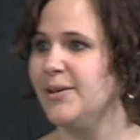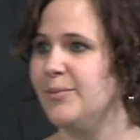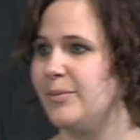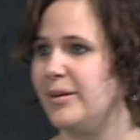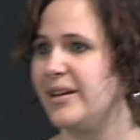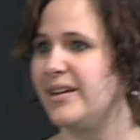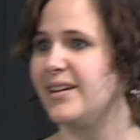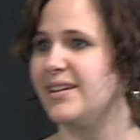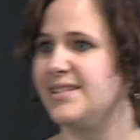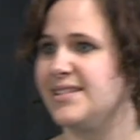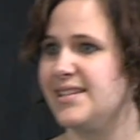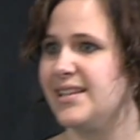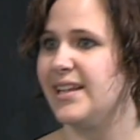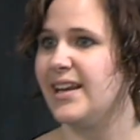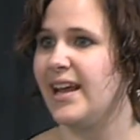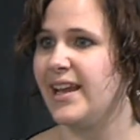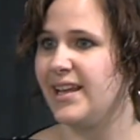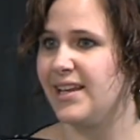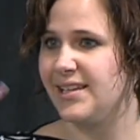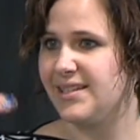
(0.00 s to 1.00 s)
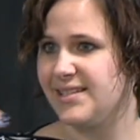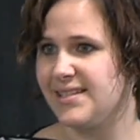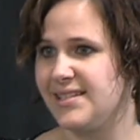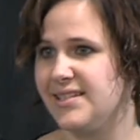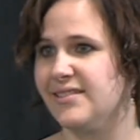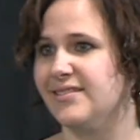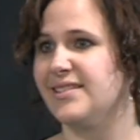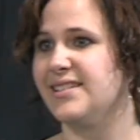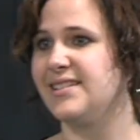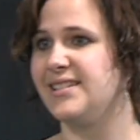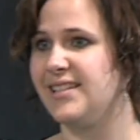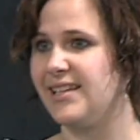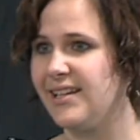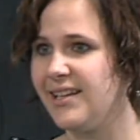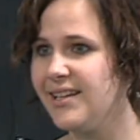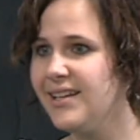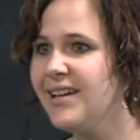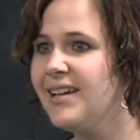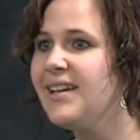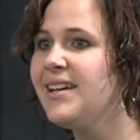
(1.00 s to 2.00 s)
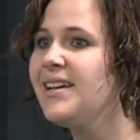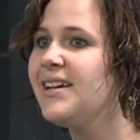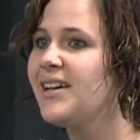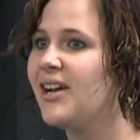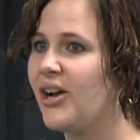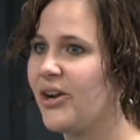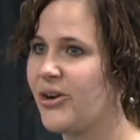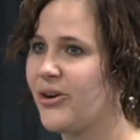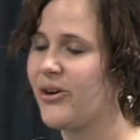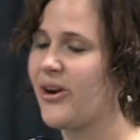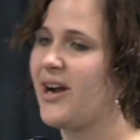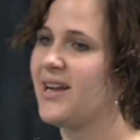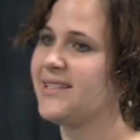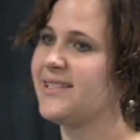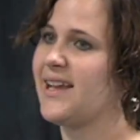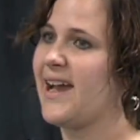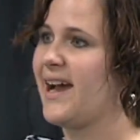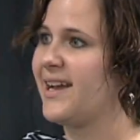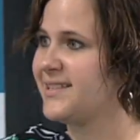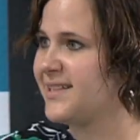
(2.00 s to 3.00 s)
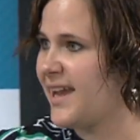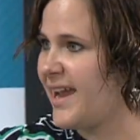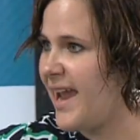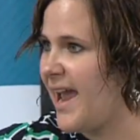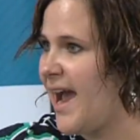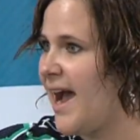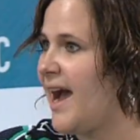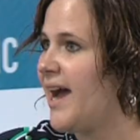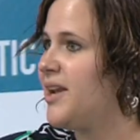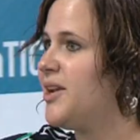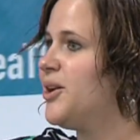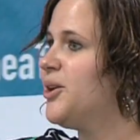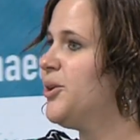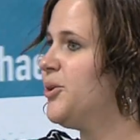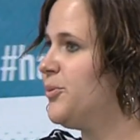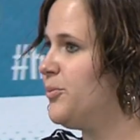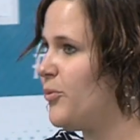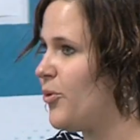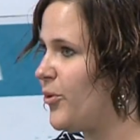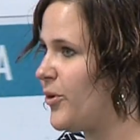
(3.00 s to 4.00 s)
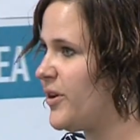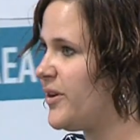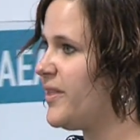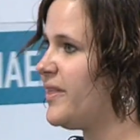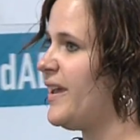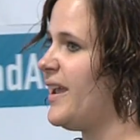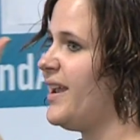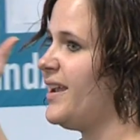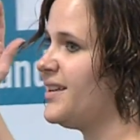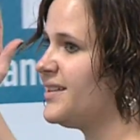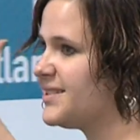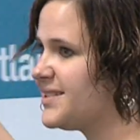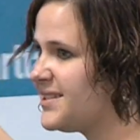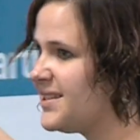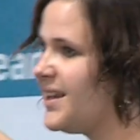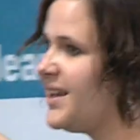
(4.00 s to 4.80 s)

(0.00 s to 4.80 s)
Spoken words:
because then I can still see across as I add more things